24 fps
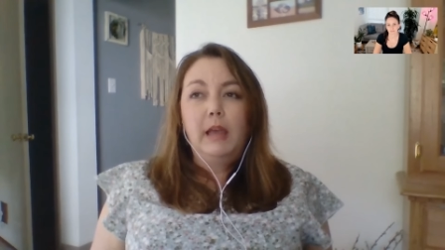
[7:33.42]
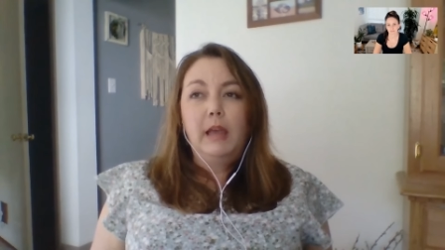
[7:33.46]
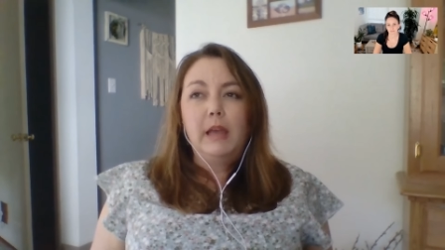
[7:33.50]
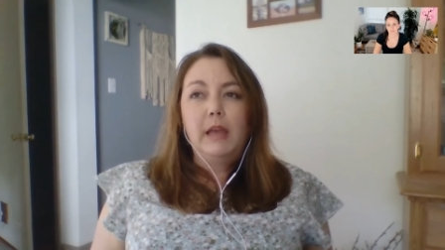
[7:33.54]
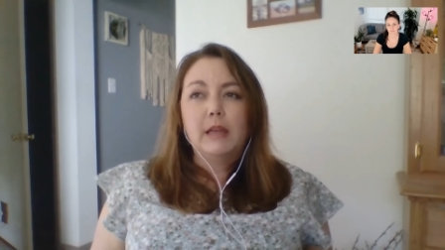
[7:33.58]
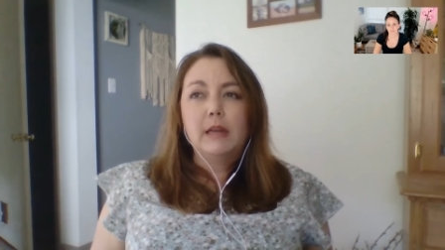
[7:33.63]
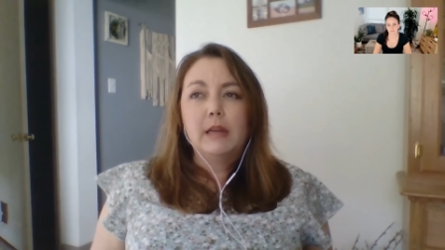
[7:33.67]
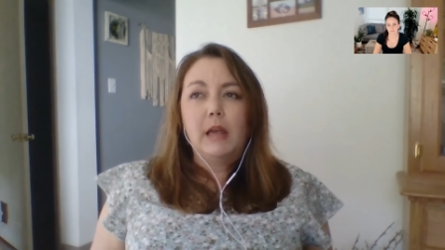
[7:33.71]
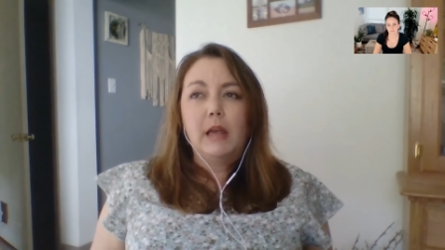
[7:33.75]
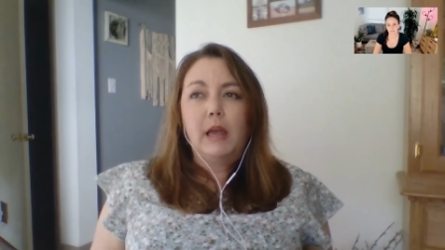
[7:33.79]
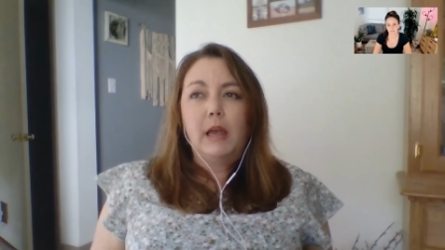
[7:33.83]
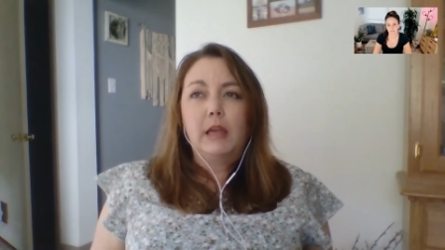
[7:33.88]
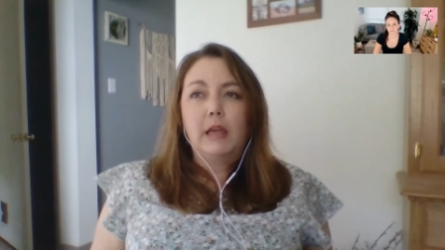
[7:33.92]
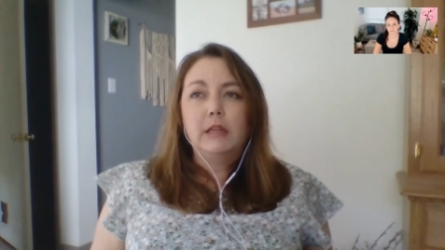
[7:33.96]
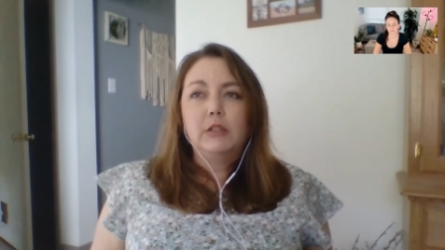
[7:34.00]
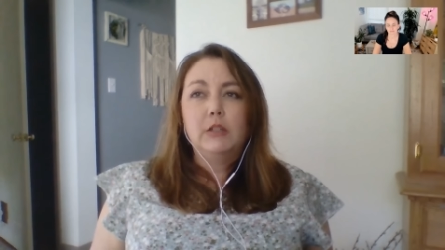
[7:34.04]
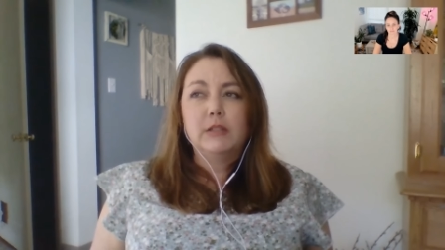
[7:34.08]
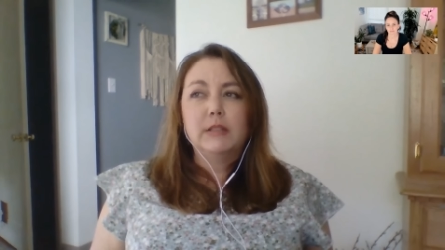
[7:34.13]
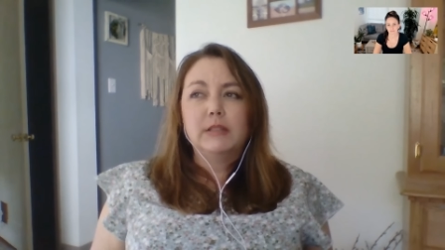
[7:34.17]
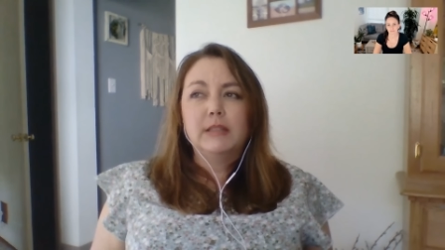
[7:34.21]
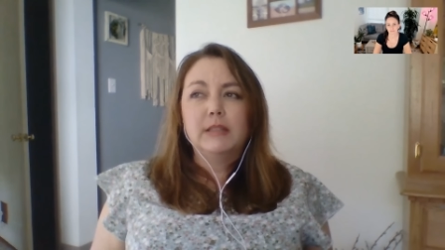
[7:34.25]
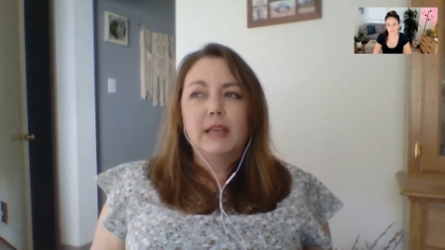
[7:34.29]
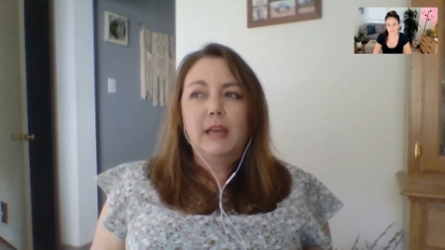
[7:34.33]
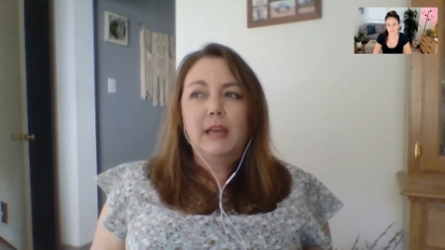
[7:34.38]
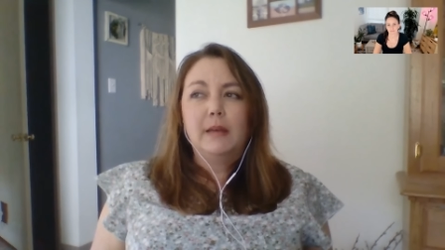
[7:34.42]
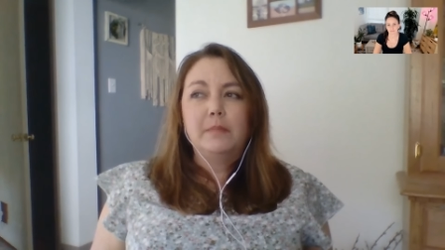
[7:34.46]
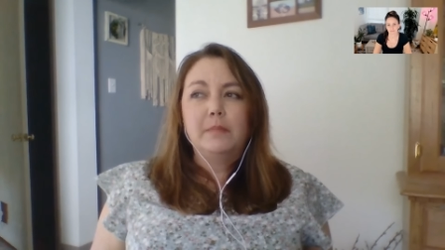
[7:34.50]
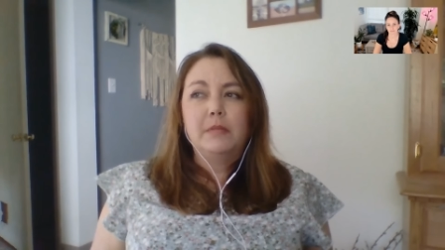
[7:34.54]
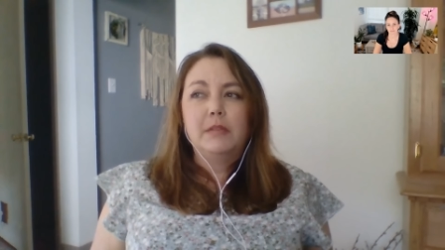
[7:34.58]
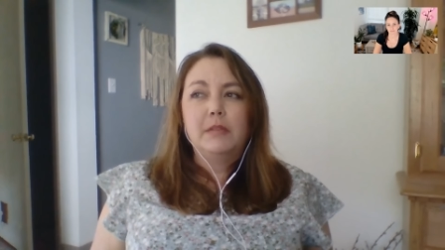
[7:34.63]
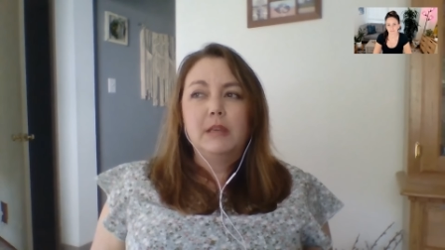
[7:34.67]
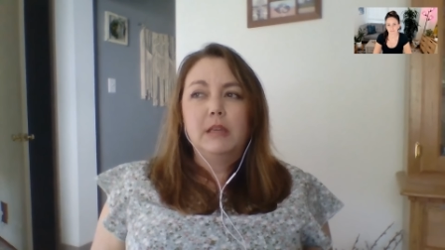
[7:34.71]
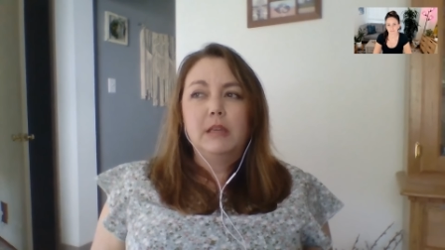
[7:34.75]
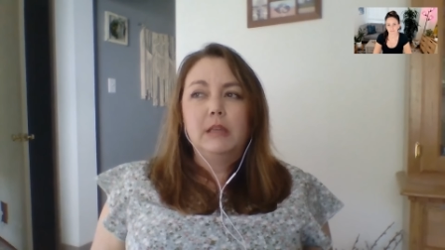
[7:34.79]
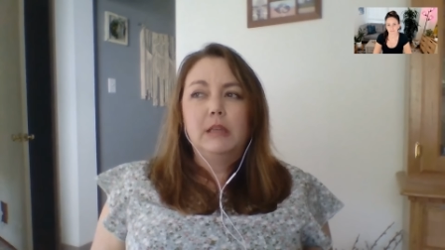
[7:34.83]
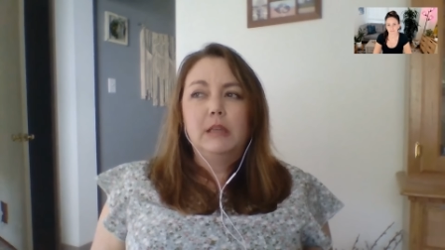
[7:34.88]
And I just kept
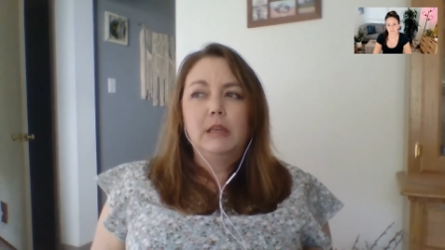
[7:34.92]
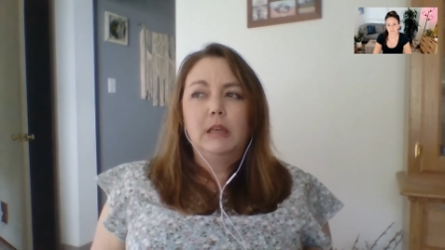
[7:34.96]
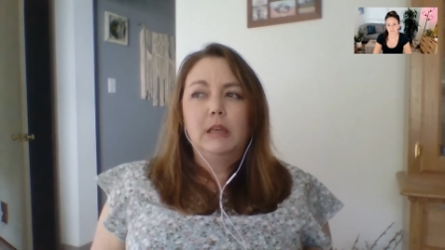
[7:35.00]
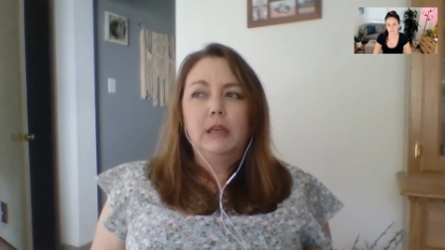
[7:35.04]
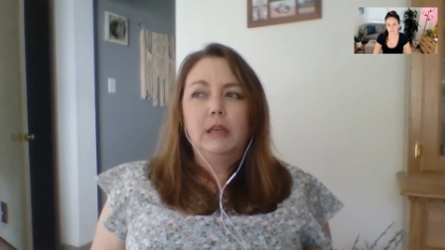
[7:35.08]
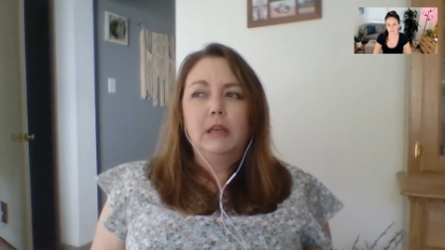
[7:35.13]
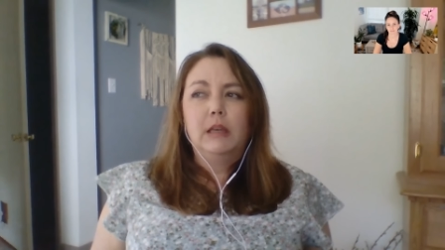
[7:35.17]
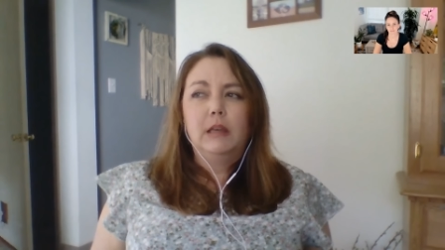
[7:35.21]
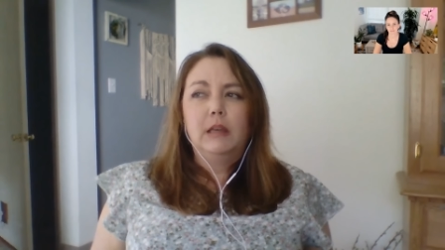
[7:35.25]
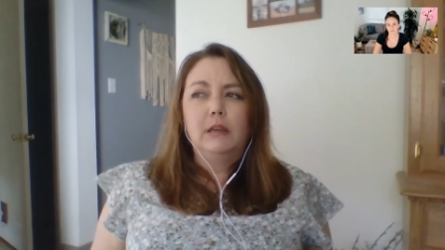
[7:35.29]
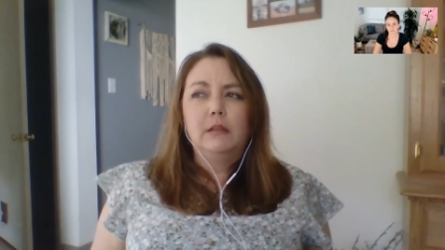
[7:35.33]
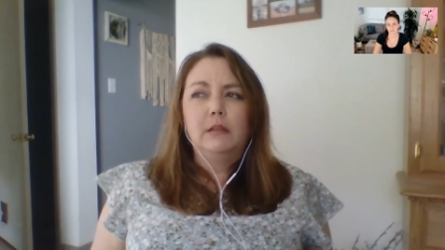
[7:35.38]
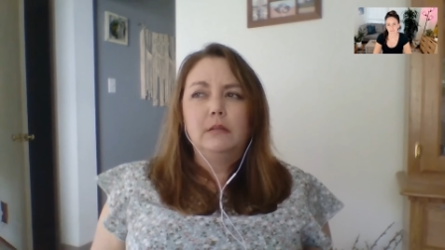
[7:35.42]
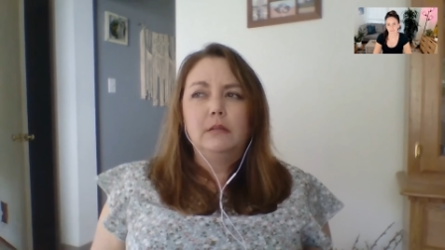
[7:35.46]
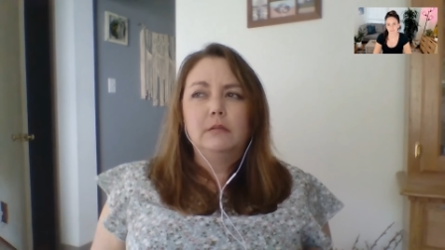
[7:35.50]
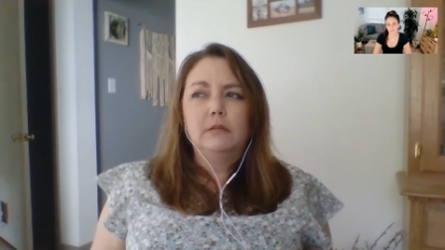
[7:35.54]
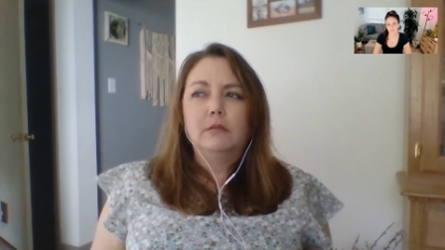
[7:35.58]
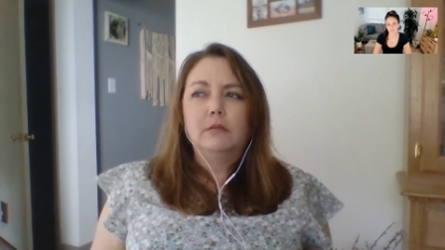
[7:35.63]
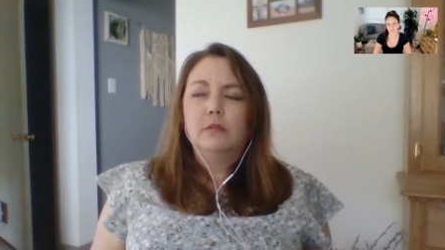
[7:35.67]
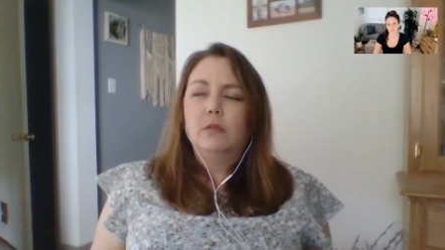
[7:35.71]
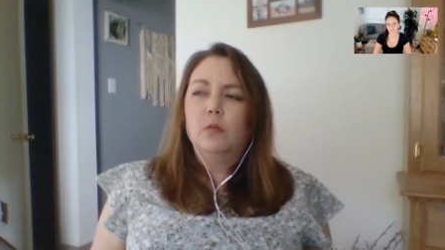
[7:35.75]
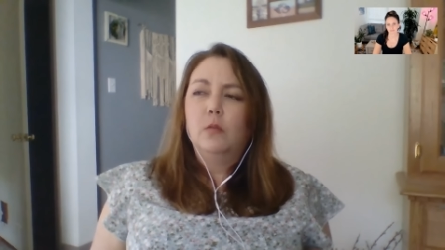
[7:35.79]
thinking,